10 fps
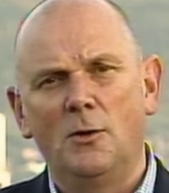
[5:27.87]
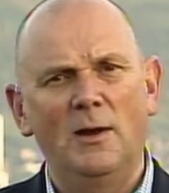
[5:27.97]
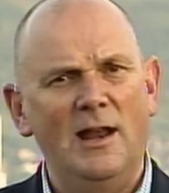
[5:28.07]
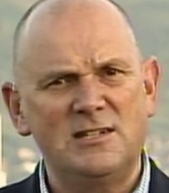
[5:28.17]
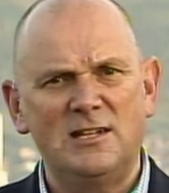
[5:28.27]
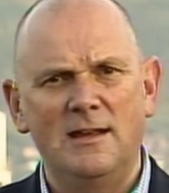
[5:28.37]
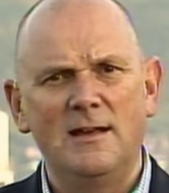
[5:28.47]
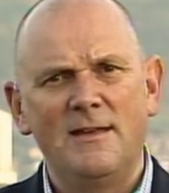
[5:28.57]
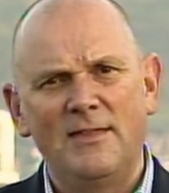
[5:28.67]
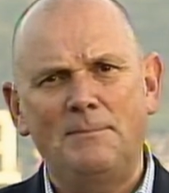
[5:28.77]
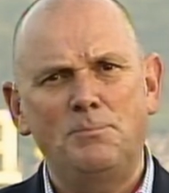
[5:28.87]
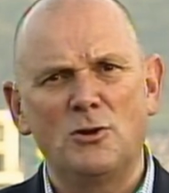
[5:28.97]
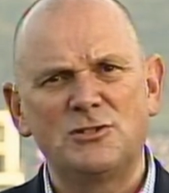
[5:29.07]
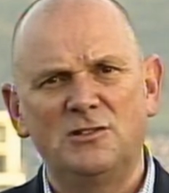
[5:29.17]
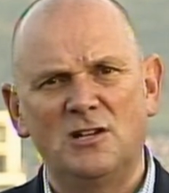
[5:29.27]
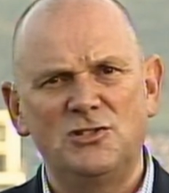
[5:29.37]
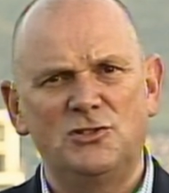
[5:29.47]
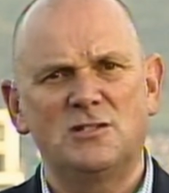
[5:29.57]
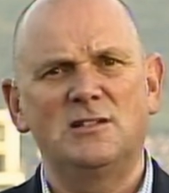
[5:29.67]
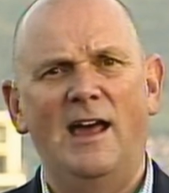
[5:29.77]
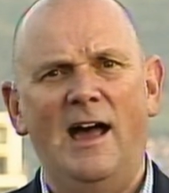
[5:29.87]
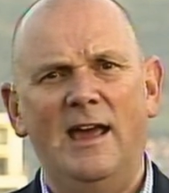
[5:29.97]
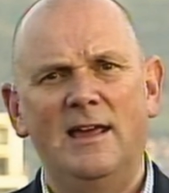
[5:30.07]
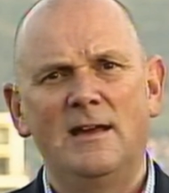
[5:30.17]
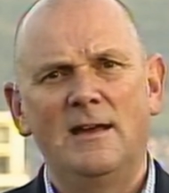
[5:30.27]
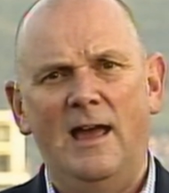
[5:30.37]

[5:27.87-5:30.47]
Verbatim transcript: Well, actually, that person doesn't just lie